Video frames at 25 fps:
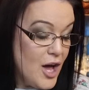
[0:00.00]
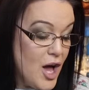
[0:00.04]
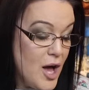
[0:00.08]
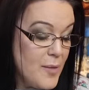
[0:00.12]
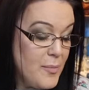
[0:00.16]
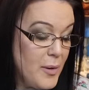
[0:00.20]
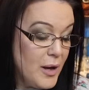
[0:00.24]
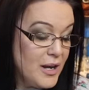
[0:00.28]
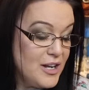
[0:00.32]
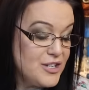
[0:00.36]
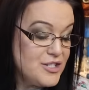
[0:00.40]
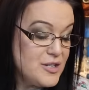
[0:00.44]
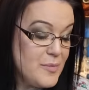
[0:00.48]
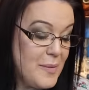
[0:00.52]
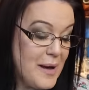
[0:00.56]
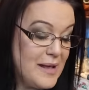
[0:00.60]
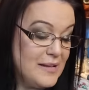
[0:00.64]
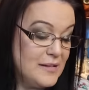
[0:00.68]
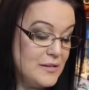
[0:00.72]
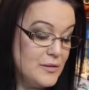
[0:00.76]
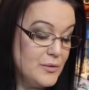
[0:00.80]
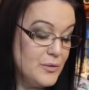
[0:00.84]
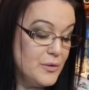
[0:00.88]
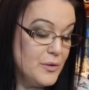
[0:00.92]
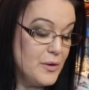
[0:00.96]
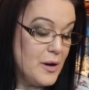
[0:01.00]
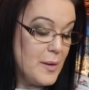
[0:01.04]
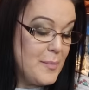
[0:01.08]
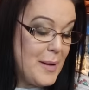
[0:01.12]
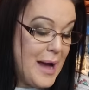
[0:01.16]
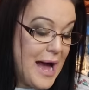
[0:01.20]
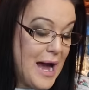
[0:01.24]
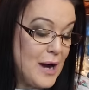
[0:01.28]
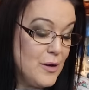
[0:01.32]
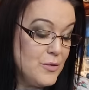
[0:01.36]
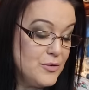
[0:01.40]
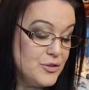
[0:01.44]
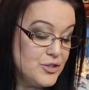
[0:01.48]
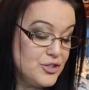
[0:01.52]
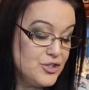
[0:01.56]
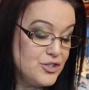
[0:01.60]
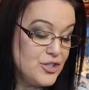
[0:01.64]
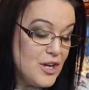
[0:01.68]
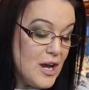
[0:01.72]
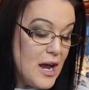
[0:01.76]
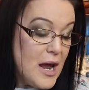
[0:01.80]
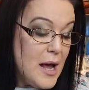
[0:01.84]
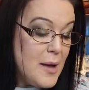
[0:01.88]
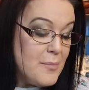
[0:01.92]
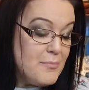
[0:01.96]
Herbology pencil
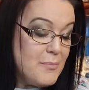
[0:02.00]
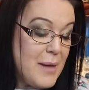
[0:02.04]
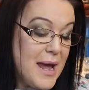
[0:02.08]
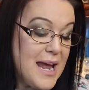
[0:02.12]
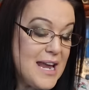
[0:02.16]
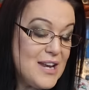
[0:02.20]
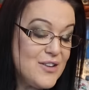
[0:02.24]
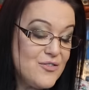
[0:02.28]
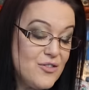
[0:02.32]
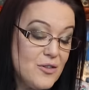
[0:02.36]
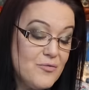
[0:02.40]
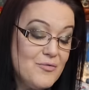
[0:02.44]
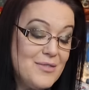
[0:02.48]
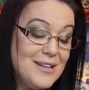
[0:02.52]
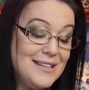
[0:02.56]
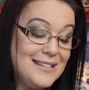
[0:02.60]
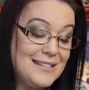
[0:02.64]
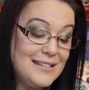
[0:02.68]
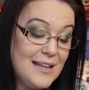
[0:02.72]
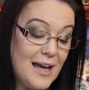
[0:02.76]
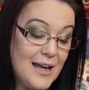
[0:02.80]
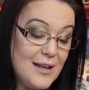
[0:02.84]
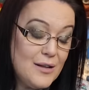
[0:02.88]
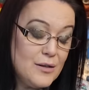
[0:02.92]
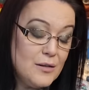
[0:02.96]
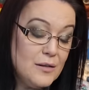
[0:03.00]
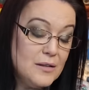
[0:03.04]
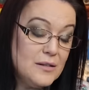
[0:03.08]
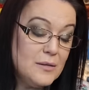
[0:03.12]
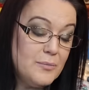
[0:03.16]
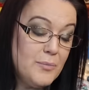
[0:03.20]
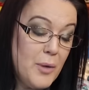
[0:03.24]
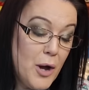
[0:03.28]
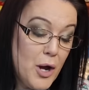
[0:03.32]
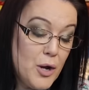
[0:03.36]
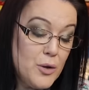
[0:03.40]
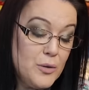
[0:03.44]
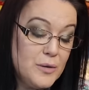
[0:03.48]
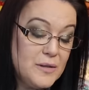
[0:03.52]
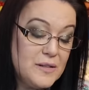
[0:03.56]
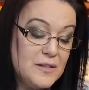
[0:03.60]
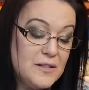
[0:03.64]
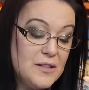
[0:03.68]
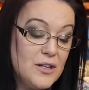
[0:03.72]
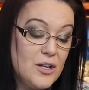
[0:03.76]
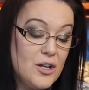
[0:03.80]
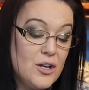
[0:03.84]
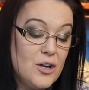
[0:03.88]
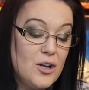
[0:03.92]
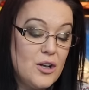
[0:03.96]
pouch made from recycled
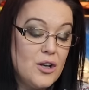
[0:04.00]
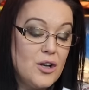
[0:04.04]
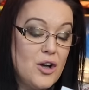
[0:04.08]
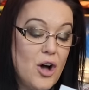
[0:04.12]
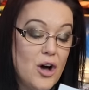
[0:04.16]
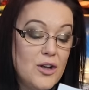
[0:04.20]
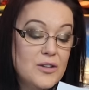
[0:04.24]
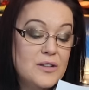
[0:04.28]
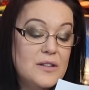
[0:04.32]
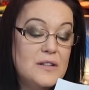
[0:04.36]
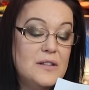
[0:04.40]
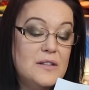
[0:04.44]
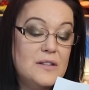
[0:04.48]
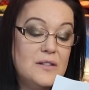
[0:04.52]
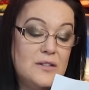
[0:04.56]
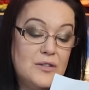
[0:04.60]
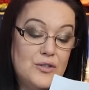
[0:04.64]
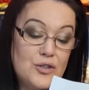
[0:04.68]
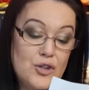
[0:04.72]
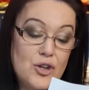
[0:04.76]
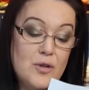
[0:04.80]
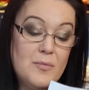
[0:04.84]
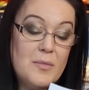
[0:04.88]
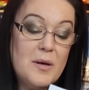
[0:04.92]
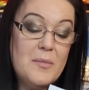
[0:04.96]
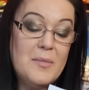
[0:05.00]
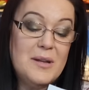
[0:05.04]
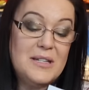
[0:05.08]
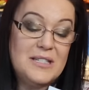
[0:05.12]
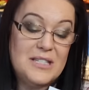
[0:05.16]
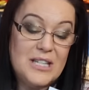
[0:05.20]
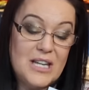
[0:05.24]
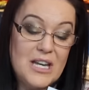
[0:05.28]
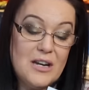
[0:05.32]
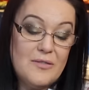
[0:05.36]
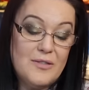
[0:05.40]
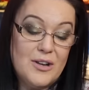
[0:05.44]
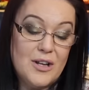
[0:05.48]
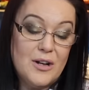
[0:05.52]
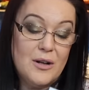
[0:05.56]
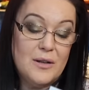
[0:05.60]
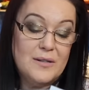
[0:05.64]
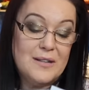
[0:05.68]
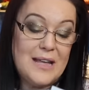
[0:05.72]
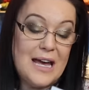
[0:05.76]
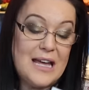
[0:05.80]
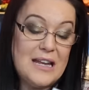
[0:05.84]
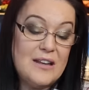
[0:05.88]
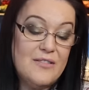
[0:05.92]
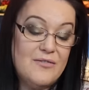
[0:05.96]
post consumer
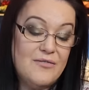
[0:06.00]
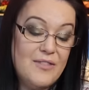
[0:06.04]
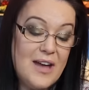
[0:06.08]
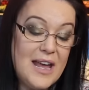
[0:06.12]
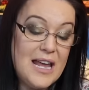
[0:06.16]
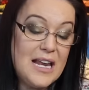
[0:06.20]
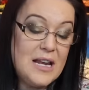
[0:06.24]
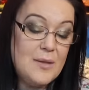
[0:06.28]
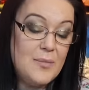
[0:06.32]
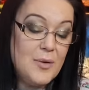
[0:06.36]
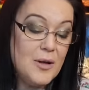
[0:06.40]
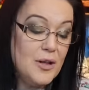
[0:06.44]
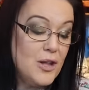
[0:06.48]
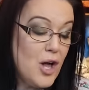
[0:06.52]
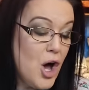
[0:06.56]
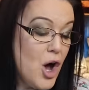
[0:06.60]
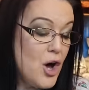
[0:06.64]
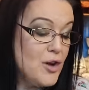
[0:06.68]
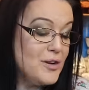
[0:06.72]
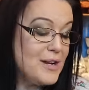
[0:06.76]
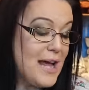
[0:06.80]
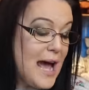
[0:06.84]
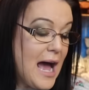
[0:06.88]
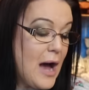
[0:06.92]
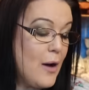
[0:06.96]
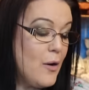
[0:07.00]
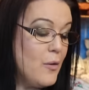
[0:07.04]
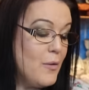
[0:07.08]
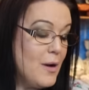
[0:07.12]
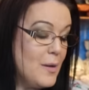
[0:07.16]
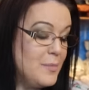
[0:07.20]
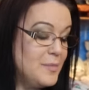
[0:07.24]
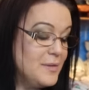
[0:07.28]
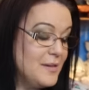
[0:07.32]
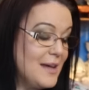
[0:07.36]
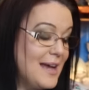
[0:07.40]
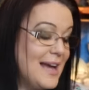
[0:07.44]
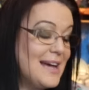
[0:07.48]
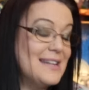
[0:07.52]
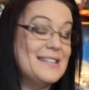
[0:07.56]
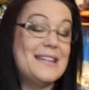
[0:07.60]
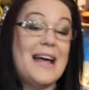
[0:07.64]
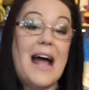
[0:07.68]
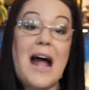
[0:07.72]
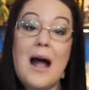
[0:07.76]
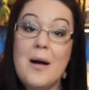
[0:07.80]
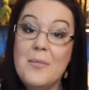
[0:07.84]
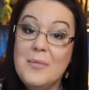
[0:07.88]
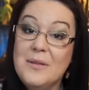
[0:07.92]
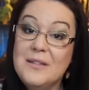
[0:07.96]
materials and available on our website and
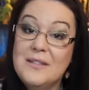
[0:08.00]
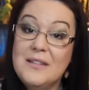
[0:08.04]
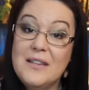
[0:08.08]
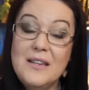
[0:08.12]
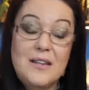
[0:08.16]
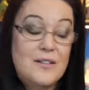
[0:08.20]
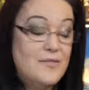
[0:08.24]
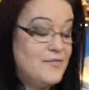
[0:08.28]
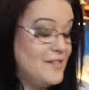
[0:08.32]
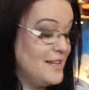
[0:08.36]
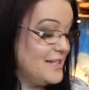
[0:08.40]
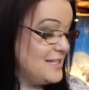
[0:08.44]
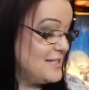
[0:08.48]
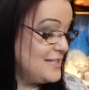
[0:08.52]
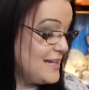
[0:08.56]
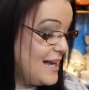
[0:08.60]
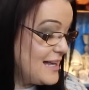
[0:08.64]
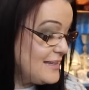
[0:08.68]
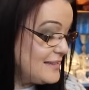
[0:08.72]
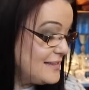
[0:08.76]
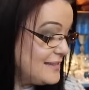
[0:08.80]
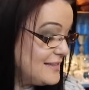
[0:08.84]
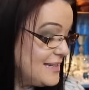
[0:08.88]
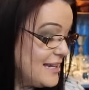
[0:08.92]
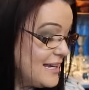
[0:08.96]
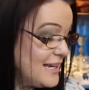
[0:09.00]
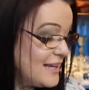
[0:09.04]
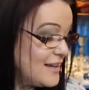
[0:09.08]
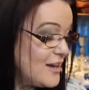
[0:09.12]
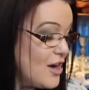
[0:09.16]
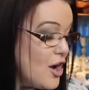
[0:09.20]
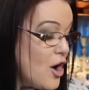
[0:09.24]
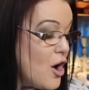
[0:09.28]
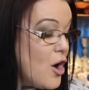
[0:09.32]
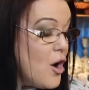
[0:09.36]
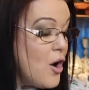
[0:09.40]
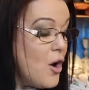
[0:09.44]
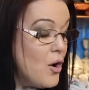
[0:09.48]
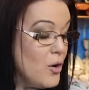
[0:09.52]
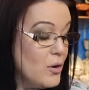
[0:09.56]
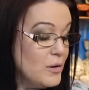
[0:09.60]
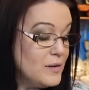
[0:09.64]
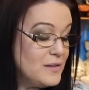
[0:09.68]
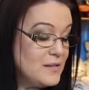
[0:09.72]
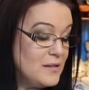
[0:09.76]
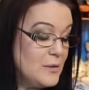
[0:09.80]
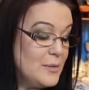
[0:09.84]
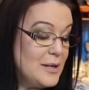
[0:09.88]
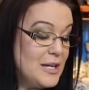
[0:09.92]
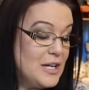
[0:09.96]
Amazon. Fantastic
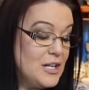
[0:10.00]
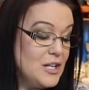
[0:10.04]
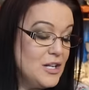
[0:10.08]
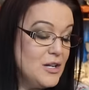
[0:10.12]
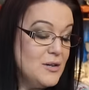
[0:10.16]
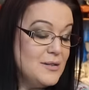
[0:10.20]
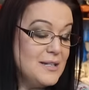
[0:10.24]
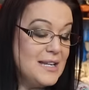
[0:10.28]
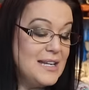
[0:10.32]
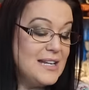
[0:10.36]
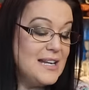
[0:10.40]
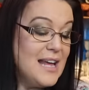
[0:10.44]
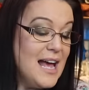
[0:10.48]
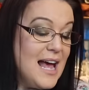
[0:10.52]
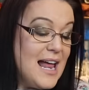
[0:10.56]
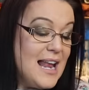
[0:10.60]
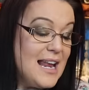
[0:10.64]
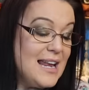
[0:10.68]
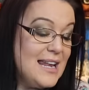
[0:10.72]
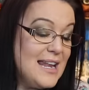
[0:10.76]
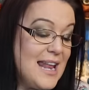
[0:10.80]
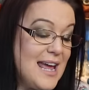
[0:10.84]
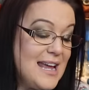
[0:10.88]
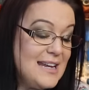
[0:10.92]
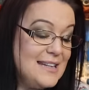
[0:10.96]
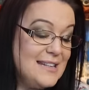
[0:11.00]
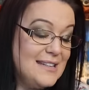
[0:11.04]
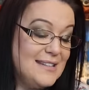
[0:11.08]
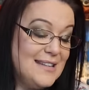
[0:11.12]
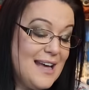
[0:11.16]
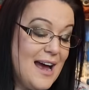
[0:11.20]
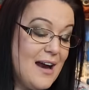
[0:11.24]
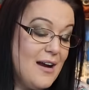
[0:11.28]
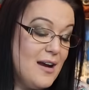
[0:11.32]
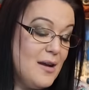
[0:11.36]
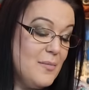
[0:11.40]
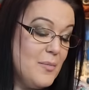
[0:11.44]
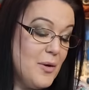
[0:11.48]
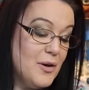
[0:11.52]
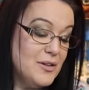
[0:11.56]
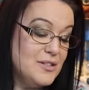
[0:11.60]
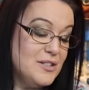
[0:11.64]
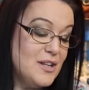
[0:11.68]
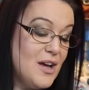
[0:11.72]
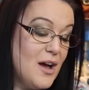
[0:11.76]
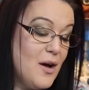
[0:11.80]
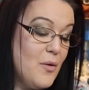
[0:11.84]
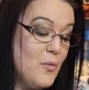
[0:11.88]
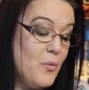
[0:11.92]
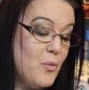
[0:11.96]
also included latest Harry
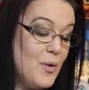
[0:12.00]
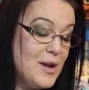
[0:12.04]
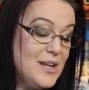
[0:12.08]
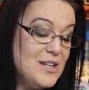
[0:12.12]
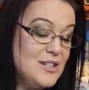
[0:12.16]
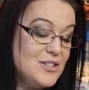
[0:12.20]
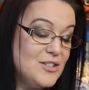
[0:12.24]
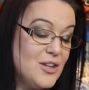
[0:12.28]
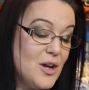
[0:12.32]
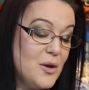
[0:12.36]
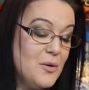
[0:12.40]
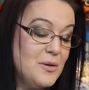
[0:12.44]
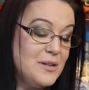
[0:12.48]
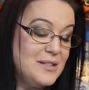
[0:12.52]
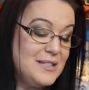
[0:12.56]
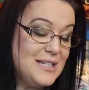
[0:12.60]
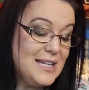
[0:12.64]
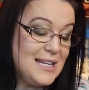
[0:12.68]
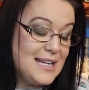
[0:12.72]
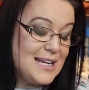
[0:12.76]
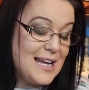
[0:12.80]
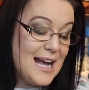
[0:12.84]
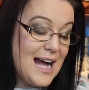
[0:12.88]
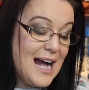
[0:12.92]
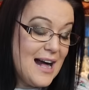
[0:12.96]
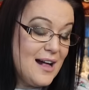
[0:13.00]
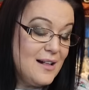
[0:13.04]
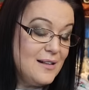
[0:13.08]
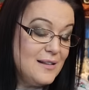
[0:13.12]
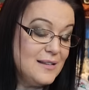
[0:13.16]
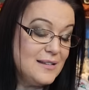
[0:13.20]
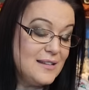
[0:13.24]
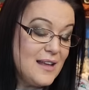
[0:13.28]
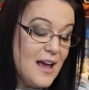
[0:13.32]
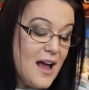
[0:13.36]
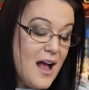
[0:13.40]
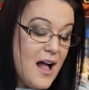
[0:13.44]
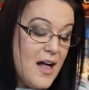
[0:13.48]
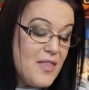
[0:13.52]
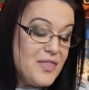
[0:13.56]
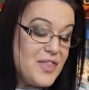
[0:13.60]
Potter window decals.